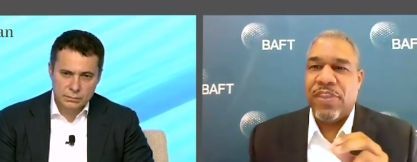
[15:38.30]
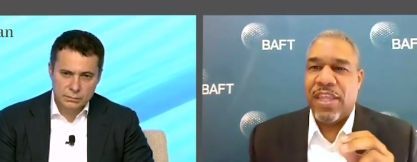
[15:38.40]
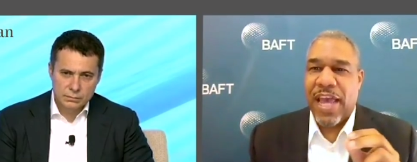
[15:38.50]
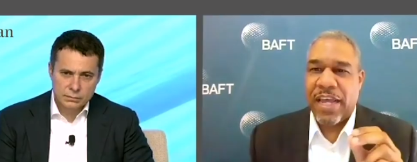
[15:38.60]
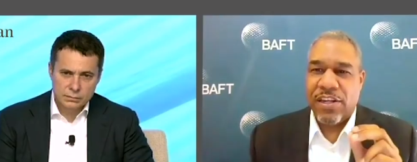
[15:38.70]

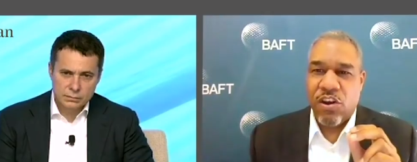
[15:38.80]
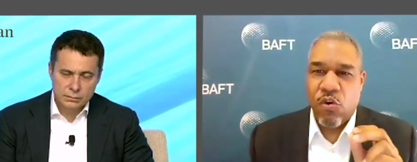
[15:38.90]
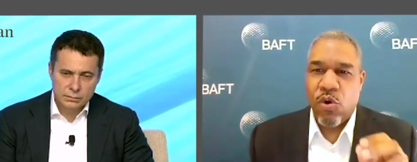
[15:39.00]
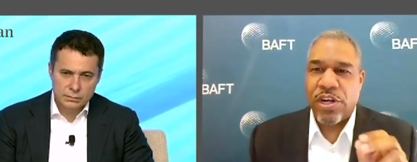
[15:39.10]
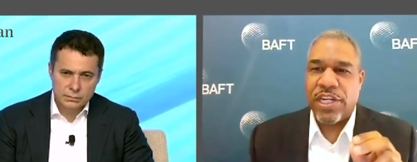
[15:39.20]
Speaker 1: that
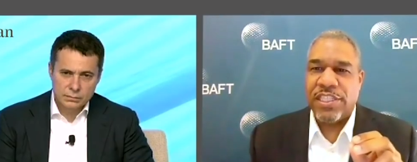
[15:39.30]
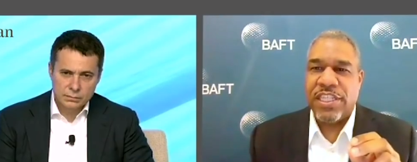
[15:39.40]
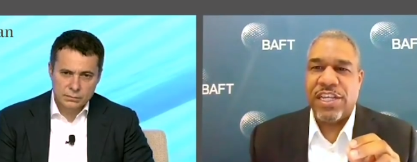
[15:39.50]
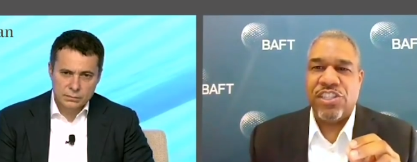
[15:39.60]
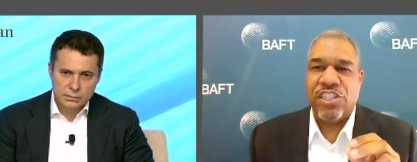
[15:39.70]

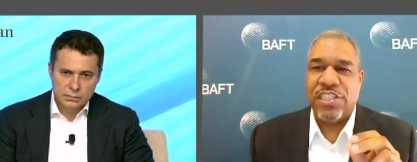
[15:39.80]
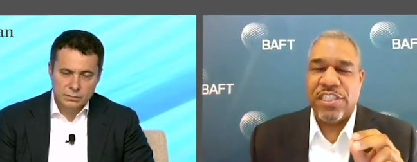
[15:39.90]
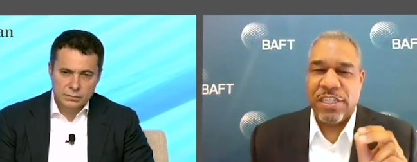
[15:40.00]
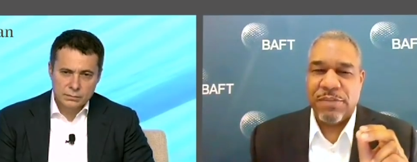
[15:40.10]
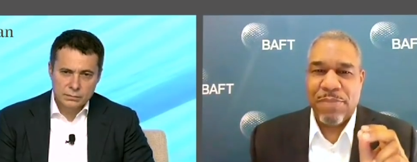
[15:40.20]

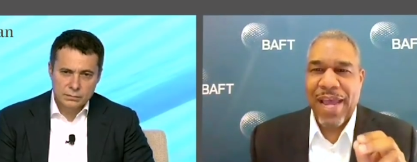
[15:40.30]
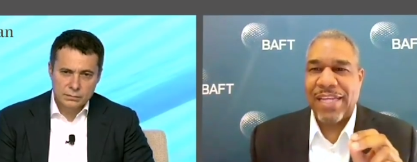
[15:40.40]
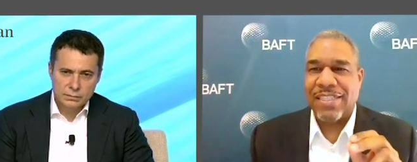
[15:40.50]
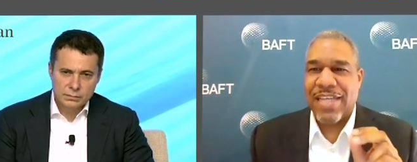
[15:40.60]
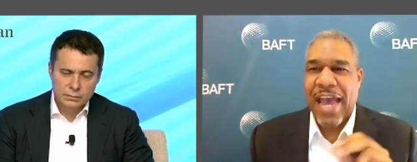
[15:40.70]
organizations and
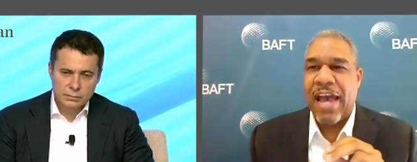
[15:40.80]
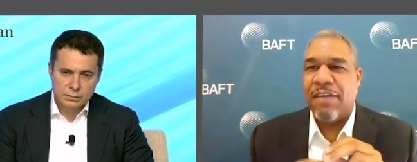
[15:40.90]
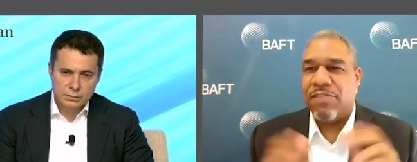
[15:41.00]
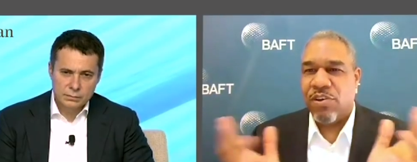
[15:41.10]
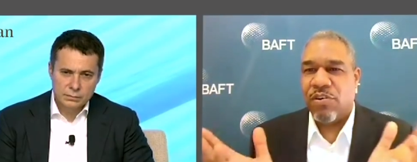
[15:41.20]
banks have
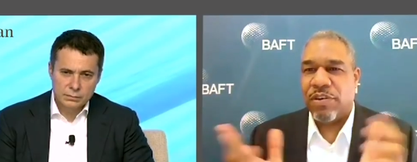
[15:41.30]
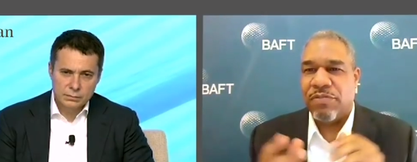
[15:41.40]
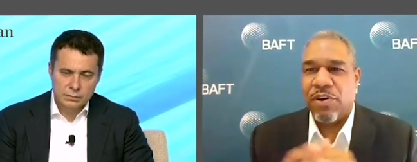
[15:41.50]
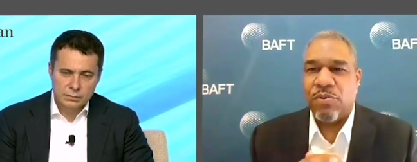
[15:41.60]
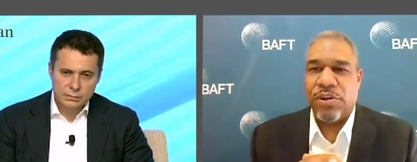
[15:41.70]
going
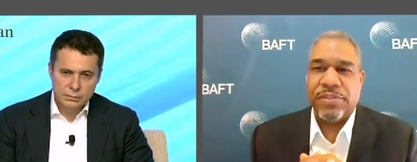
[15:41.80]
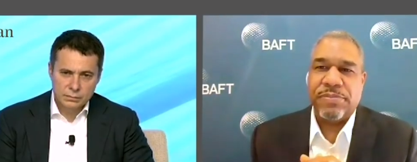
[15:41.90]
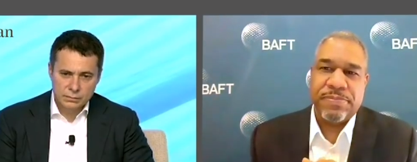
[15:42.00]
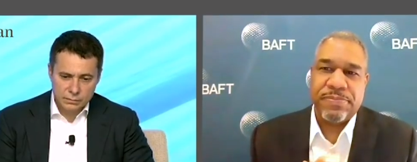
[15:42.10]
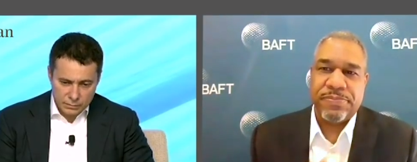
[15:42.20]
forward?
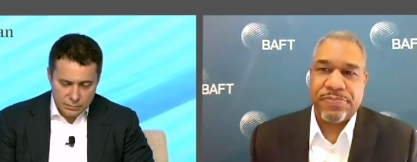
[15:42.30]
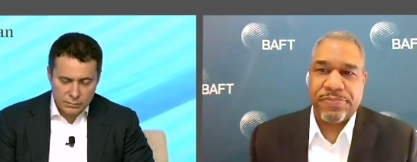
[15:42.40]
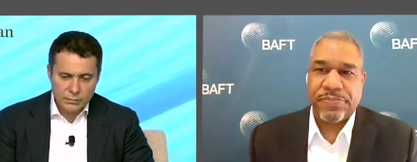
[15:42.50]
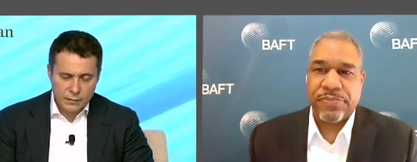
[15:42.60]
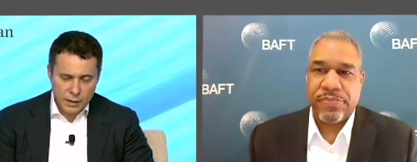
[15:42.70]

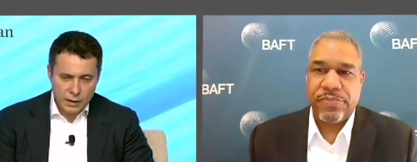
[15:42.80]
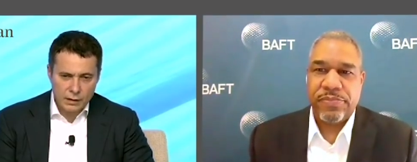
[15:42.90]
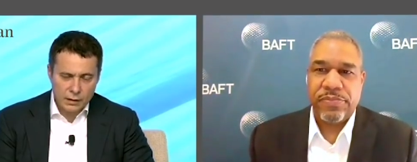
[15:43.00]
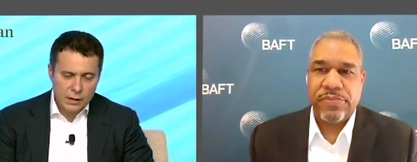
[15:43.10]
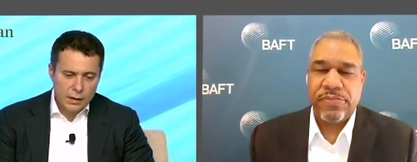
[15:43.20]

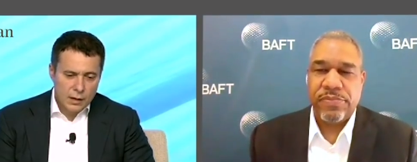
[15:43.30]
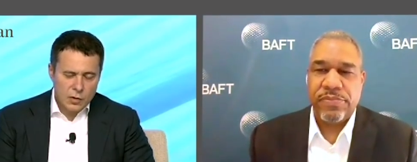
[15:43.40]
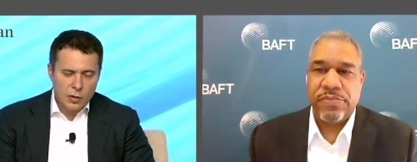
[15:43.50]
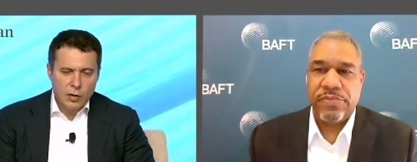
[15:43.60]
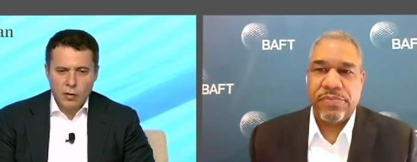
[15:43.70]
Speaker 2: Yeah.
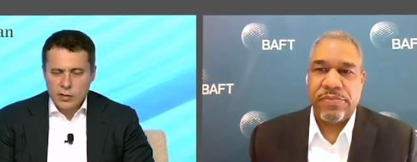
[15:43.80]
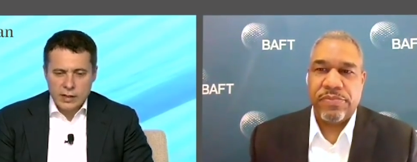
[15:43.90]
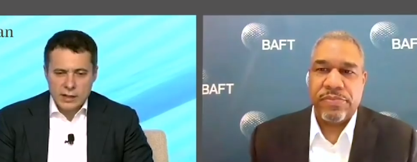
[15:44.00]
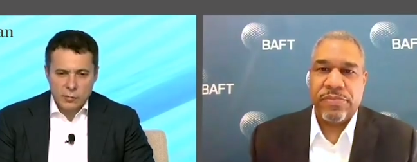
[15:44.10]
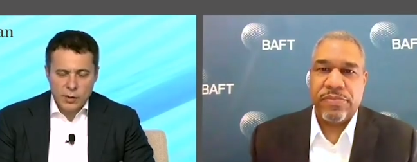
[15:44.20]
So
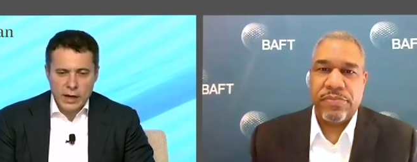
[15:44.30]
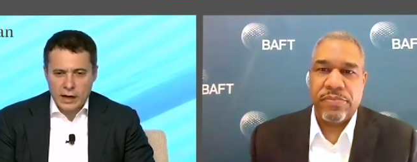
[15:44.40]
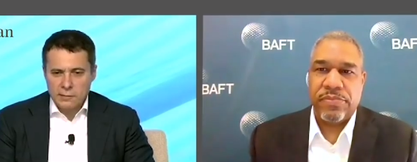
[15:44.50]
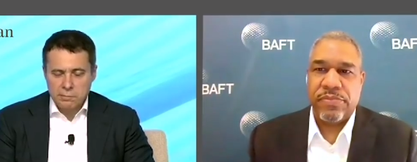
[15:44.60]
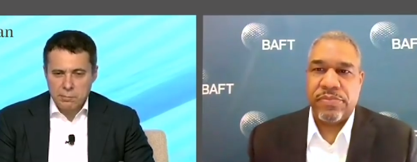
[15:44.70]
obviously, we
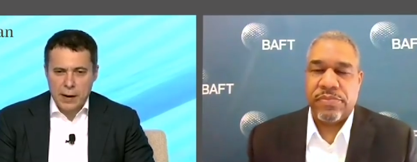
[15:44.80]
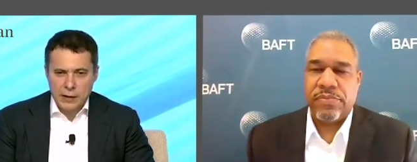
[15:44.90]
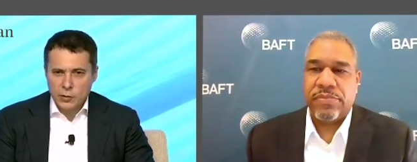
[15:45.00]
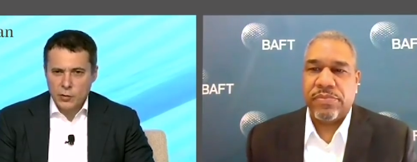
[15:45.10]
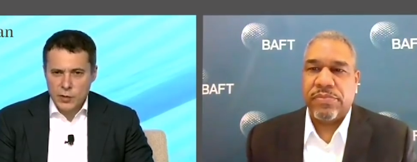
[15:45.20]
are
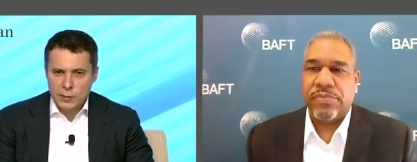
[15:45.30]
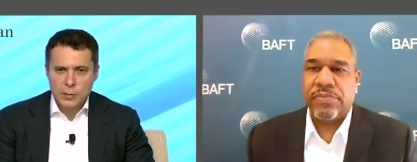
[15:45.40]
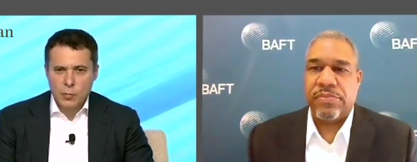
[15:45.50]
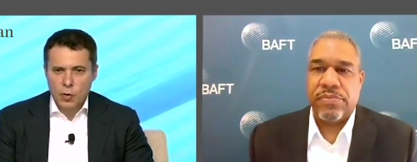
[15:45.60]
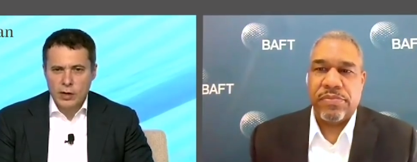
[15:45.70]
part of
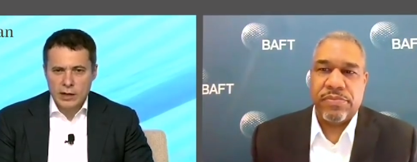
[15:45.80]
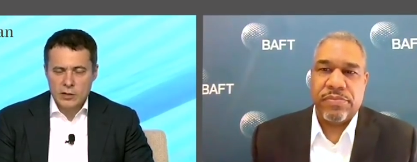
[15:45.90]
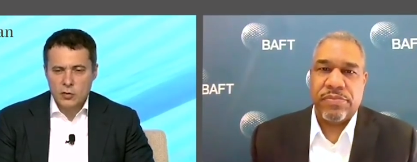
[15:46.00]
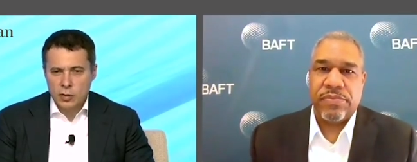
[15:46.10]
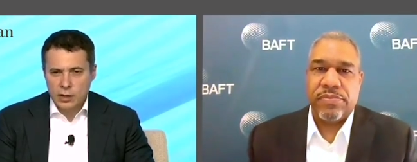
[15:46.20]
JP
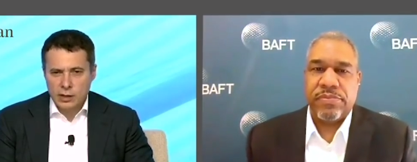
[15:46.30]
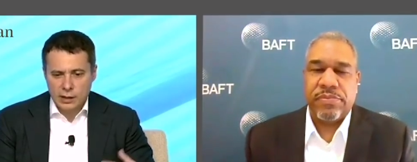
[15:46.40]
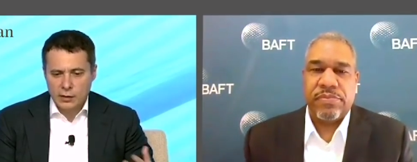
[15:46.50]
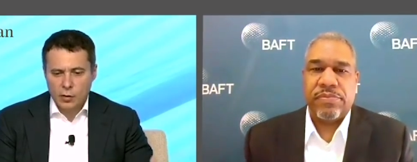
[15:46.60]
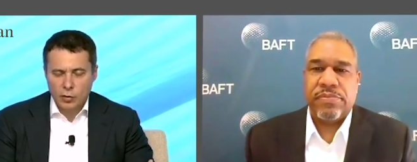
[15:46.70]
Morgan. So
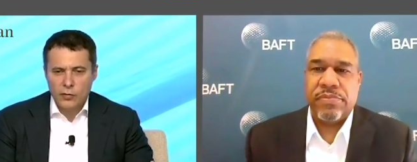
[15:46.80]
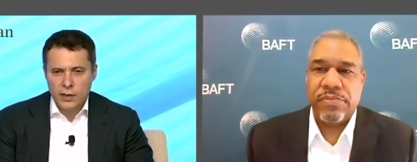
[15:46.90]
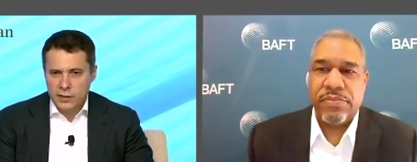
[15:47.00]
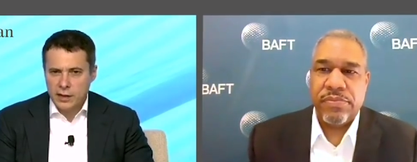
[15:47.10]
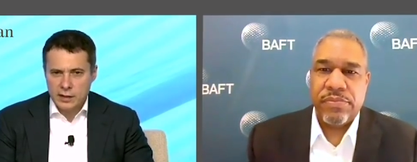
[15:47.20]
a, a lot of
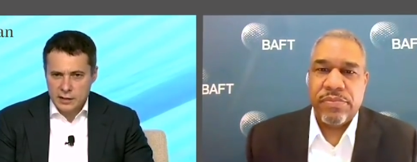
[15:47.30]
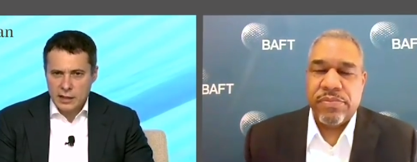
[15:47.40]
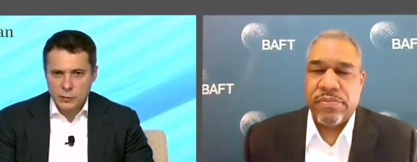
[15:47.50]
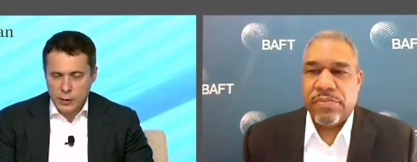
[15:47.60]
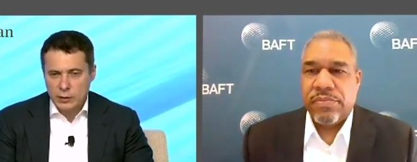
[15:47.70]
the things
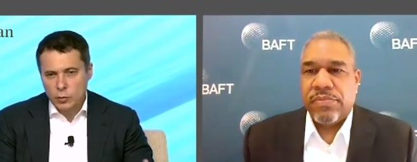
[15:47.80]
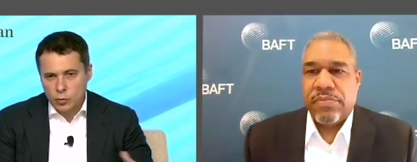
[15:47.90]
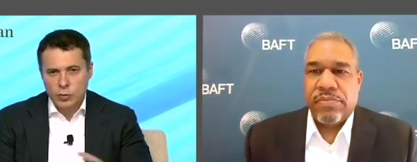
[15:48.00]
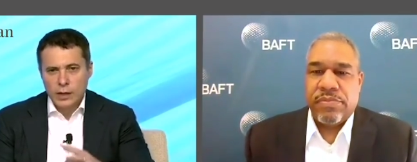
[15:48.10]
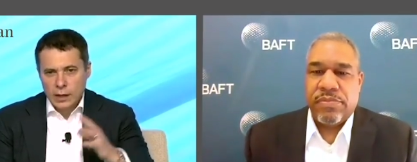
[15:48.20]
that we
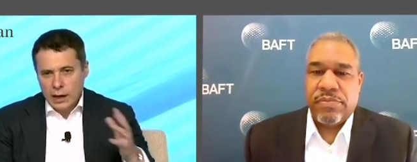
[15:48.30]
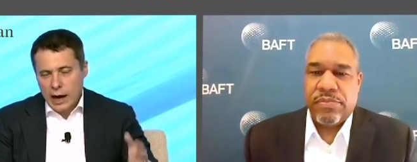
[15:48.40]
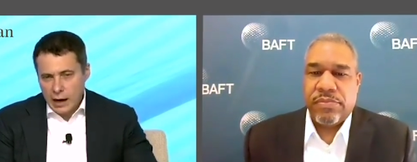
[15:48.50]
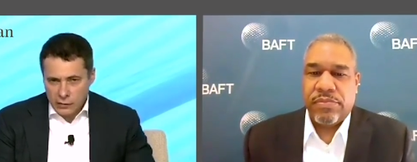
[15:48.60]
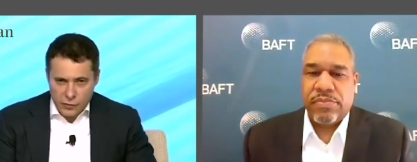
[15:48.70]
do are